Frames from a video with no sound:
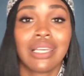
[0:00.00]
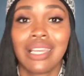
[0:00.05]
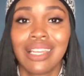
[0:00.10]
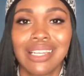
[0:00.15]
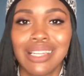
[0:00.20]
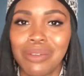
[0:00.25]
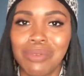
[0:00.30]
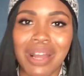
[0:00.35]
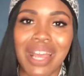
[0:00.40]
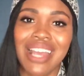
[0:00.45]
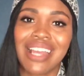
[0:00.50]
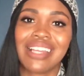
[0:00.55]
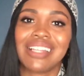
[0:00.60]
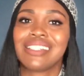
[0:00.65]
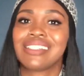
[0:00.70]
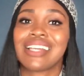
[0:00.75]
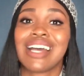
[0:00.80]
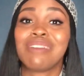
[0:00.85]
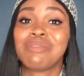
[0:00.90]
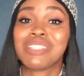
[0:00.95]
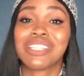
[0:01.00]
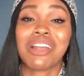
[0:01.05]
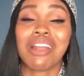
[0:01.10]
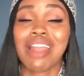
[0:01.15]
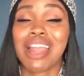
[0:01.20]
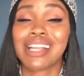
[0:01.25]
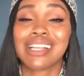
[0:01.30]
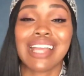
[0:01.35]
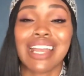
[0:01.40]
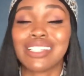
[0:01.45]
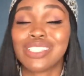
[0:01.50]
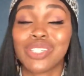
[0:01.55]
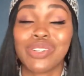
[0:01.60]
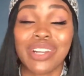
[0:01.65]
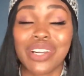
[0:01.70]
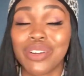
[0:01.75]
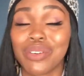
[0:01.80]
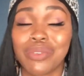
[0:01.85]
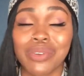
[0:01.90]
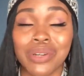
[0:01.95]
anyways, I'm sorry, I got
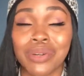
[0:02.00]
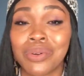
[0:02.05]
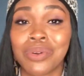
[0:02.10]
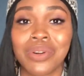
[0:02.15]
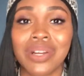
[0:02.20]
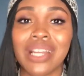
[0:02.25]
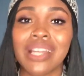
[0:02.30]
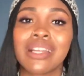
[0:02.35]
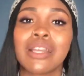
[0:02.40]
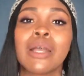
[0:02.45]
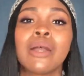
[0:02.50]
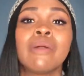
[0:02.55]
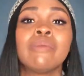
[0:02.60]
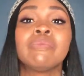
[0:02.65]
triggered real quick.